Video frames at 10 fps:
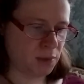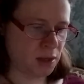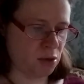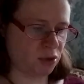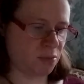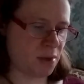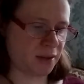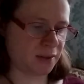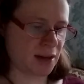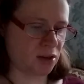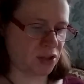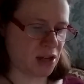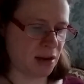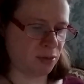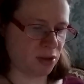It was amazing how she
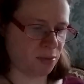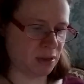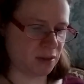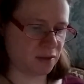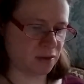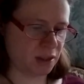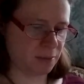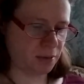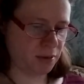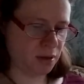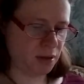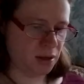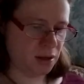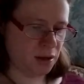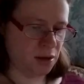came to him in his sleep.
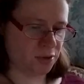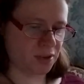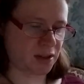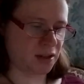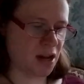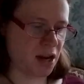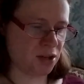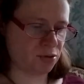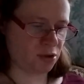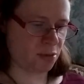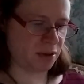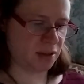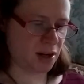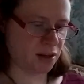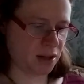It was like an angel coming
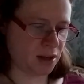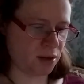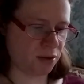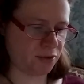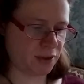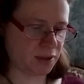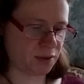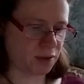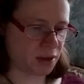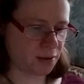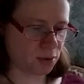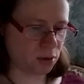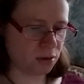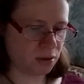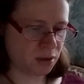down to hell to visit the
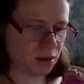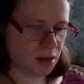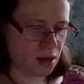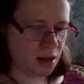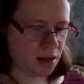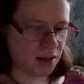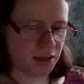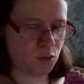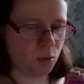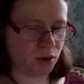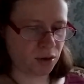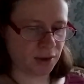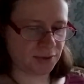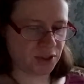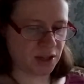devil. He did wonder
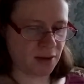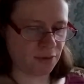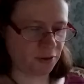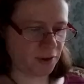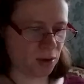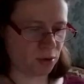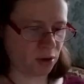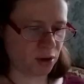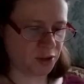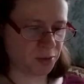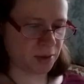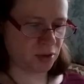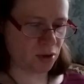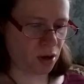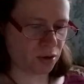if she ever found her husband
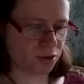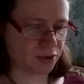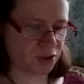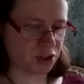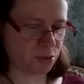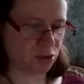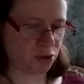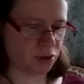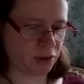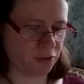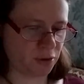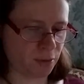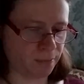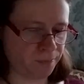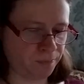and daughter since she was searching for
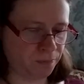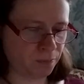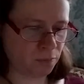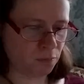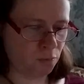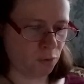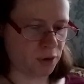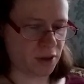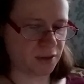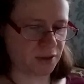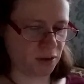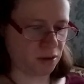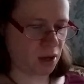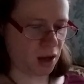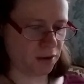them. Were they still
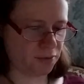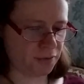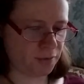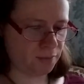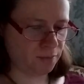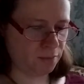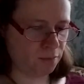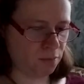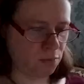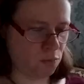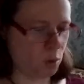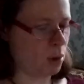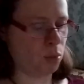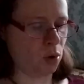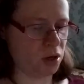alive? More
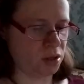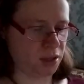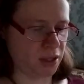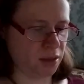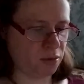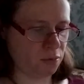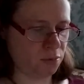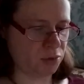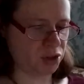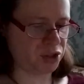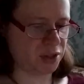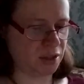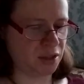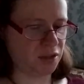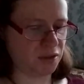importantly, was
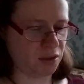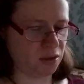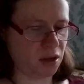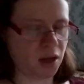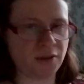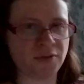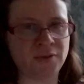she still alive?